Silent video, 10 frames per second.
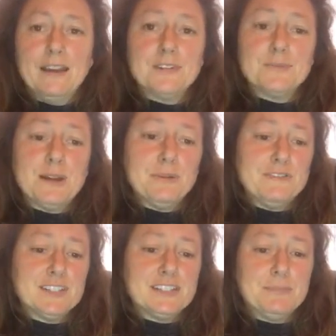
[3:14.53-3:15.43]
Elsewhere,
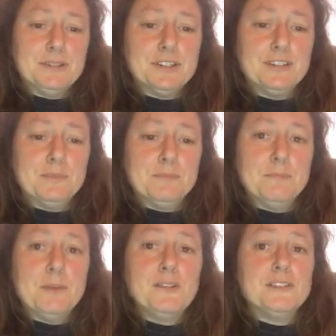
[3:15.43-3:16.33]
we've established that
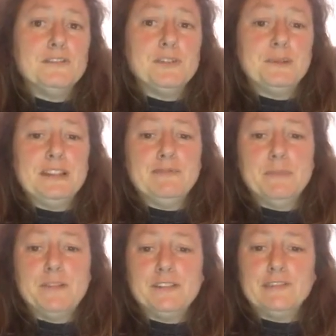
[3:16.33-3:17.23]
most of you believe
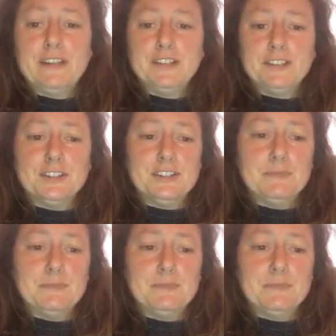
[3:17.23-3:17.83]
motivation